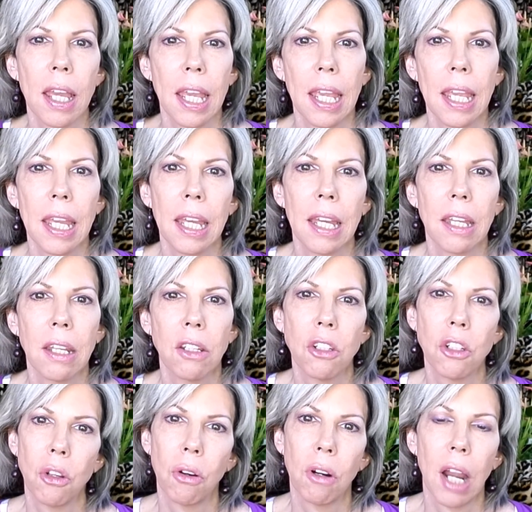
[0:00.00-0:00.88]

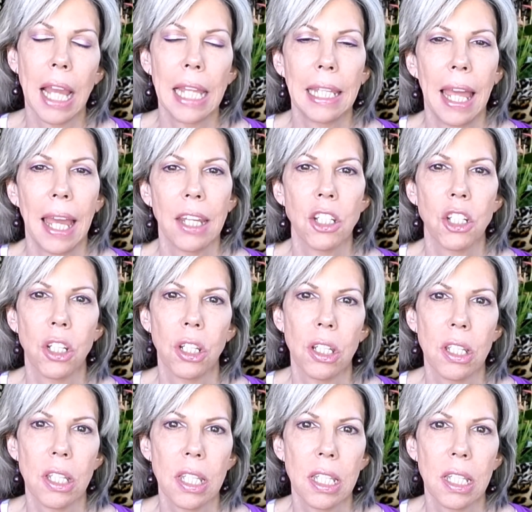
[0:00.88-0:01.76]
and your
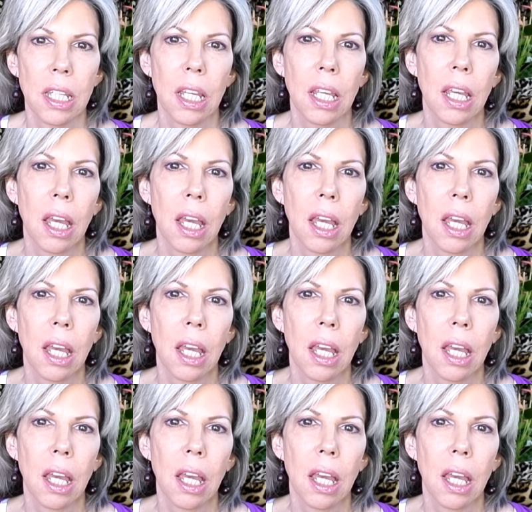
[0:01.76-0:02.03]
eyelashes.